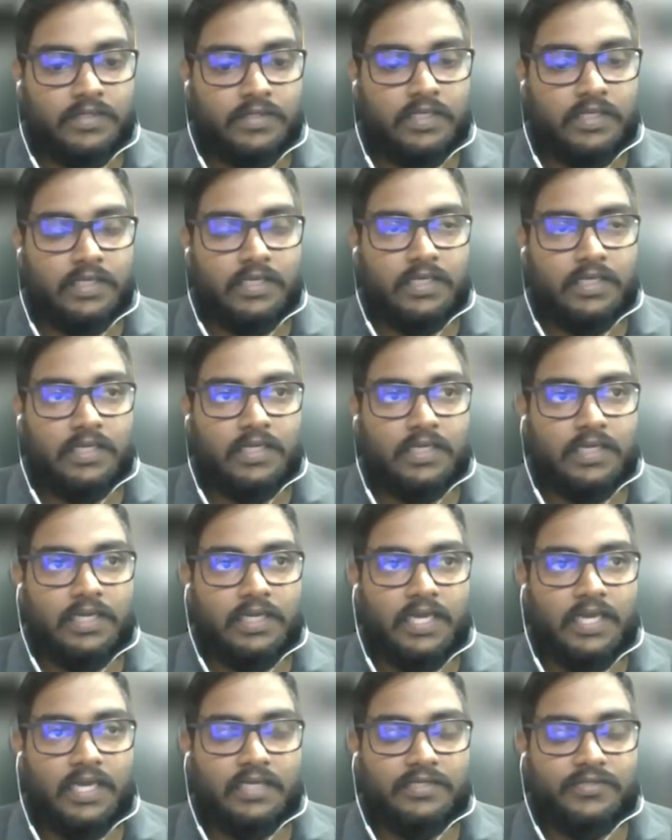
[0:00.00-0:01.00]
Uh,
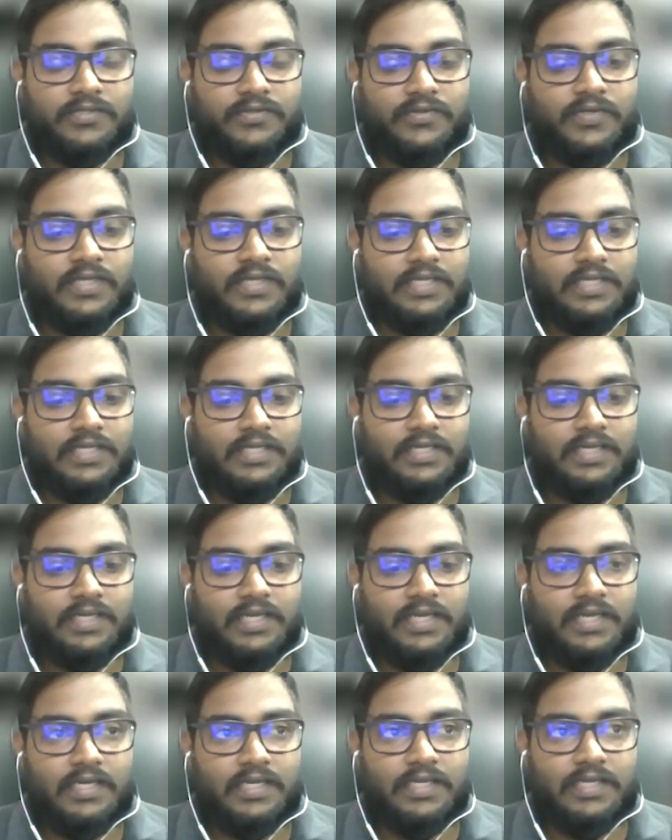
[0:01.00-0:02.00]
actually,
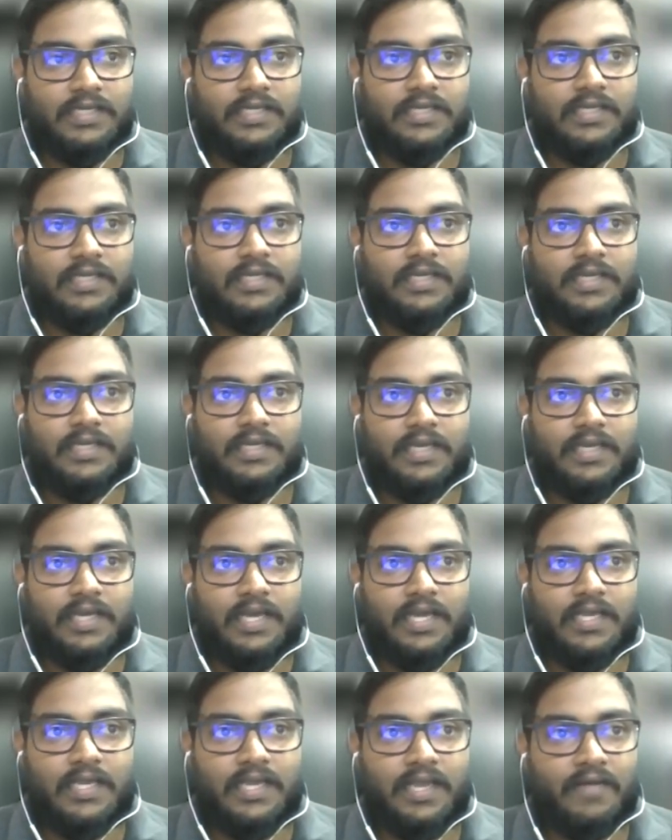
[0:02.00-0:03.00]
uh,
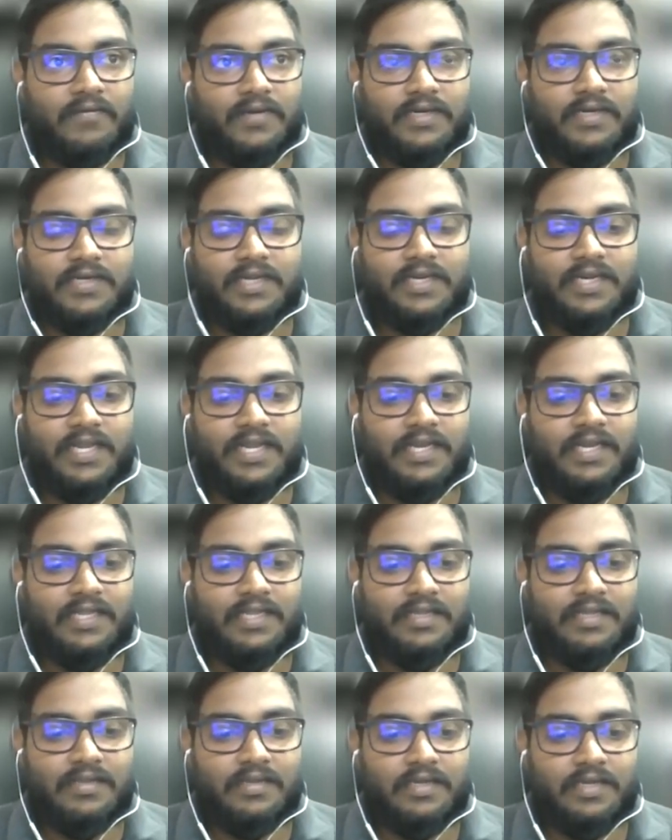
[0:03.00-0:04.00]
I haven't done
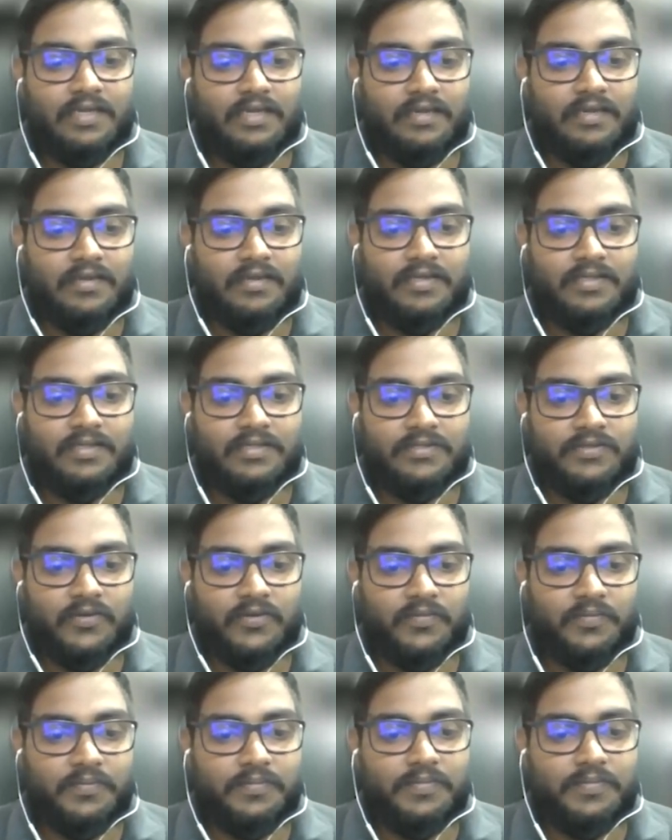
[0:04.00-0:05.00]
any uh, job
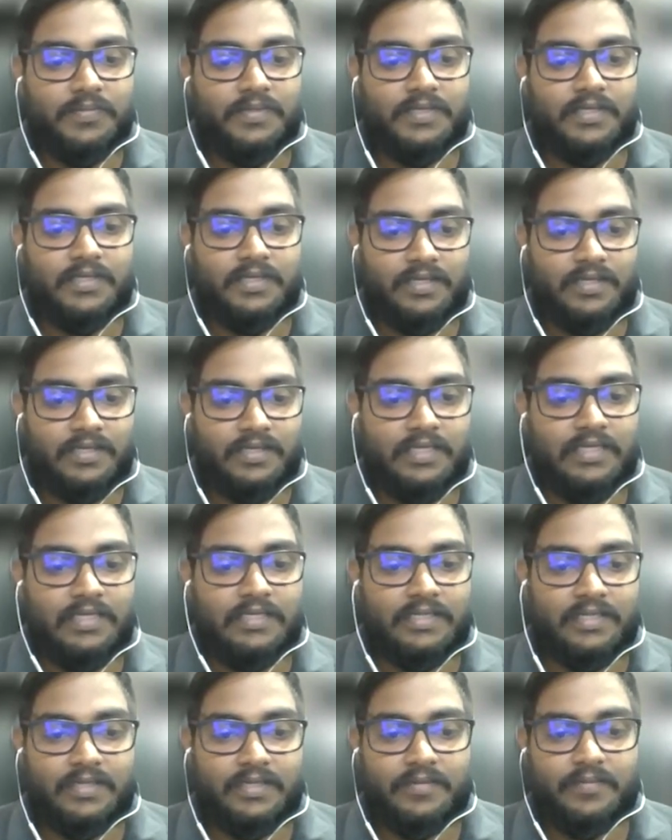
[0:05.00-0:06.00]
uh, in
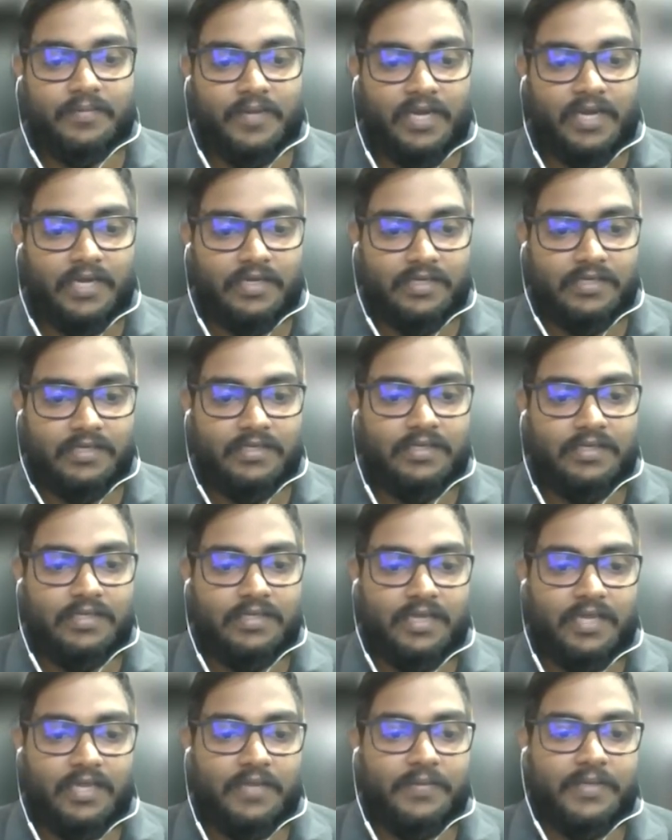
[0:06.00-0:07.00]
the market.
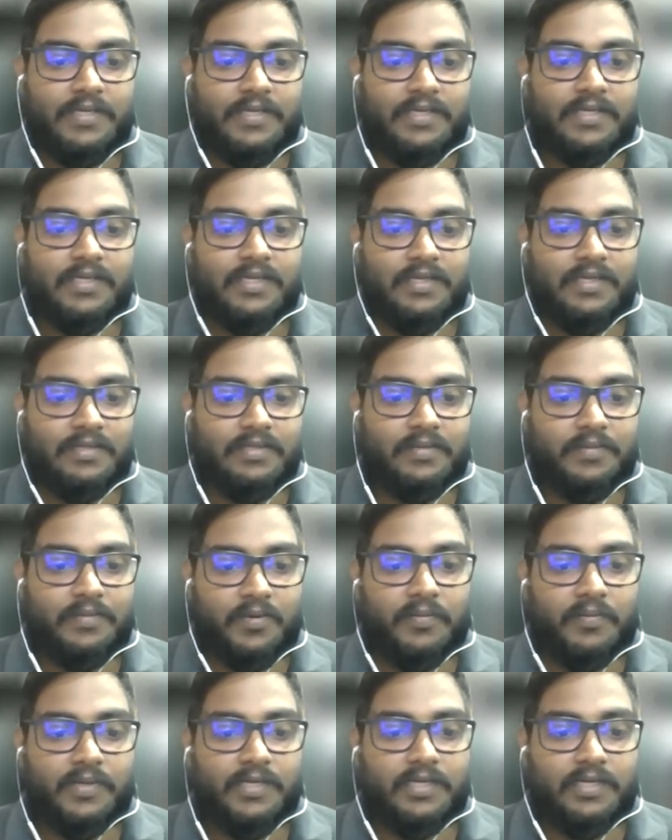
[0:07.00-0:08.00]
I mean, the
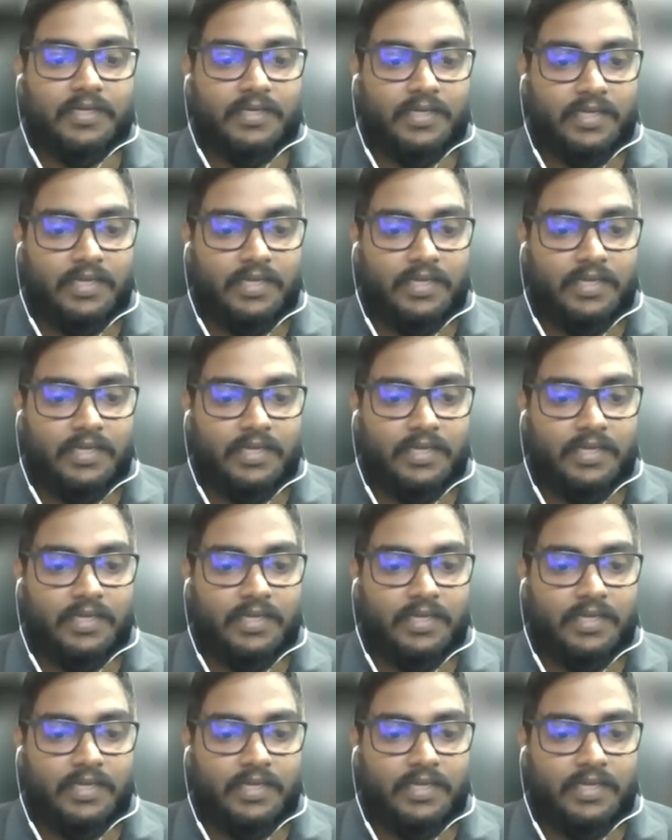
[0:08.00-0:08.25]
proper